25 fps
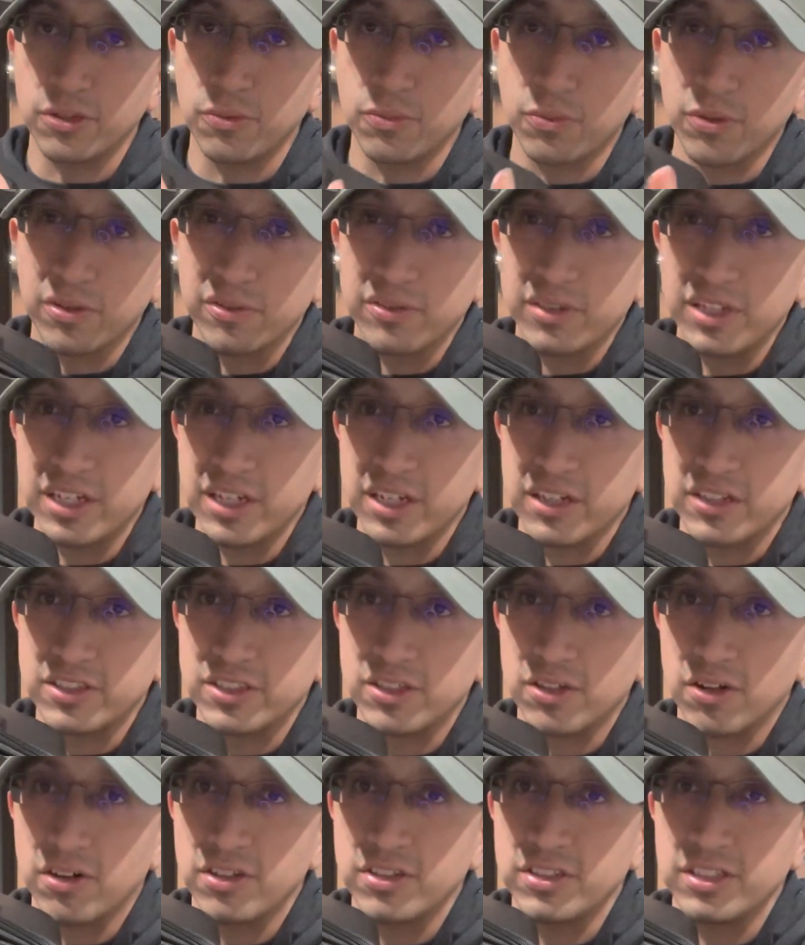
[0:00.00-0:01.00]
you will need a
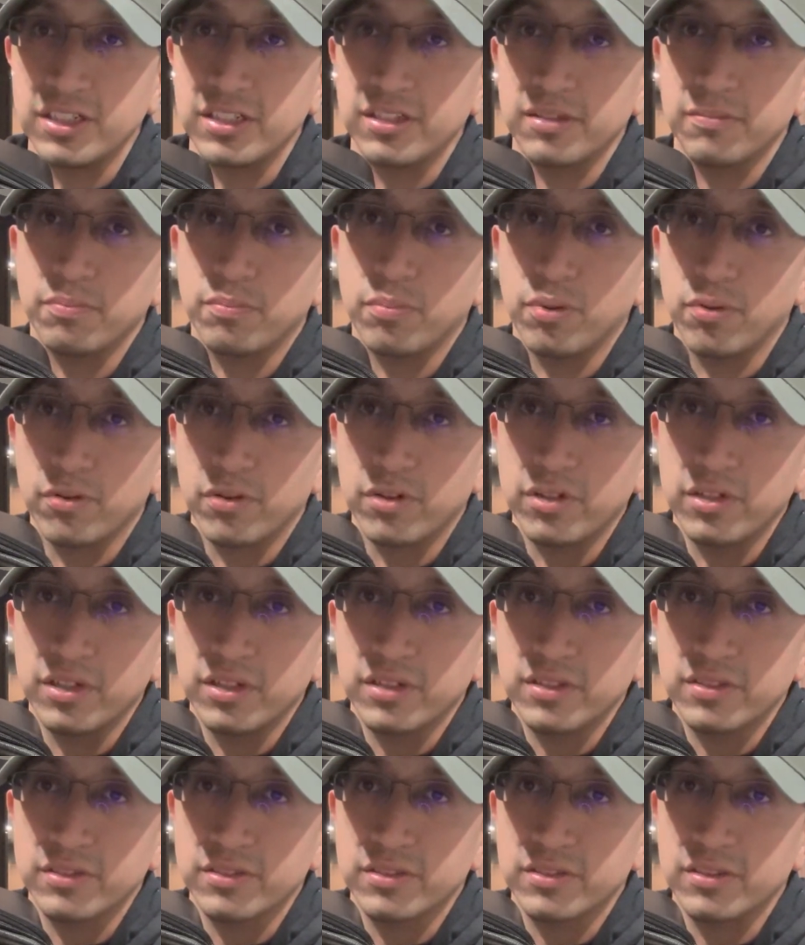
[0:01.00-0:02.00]
charging port,
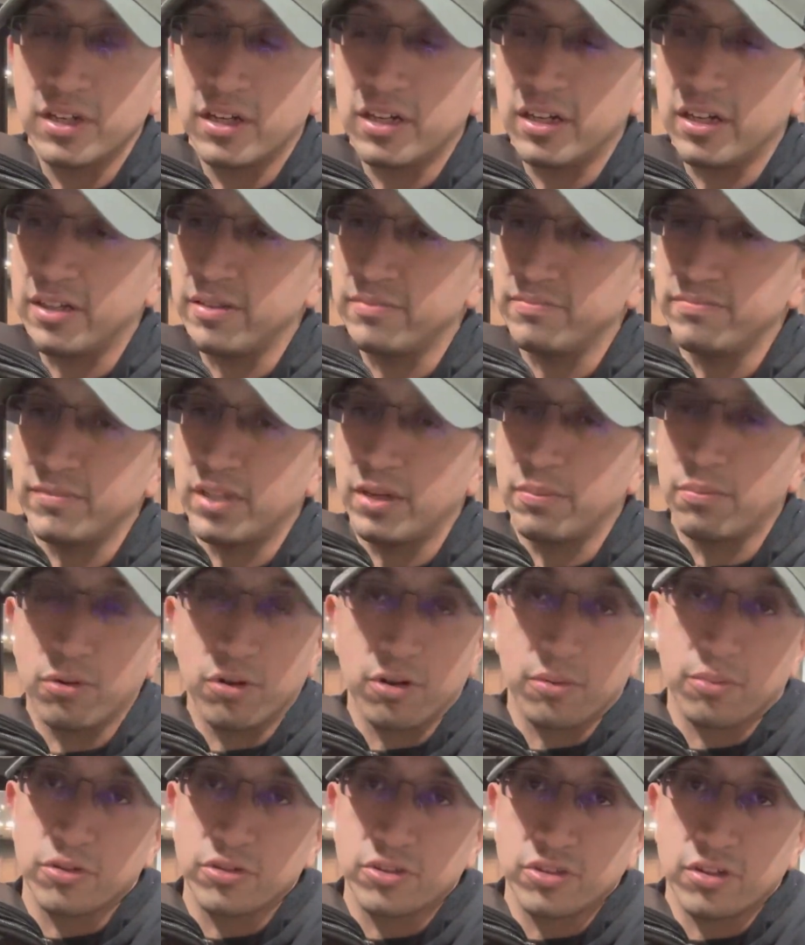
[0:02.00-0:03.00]
um, a
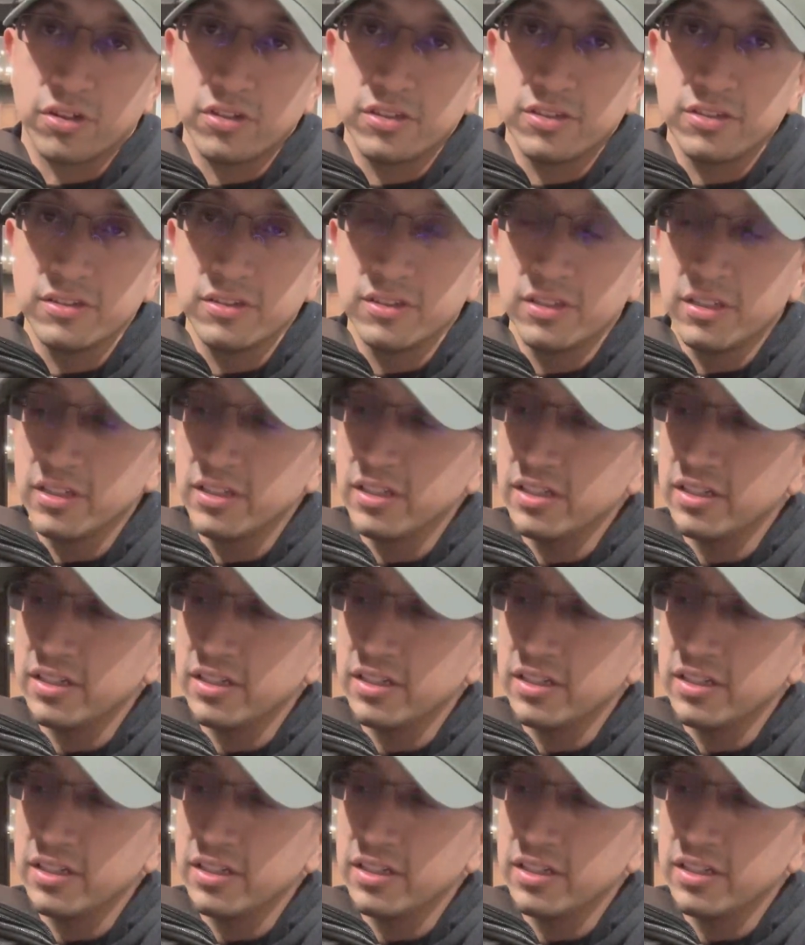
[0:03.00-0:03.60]
portable charger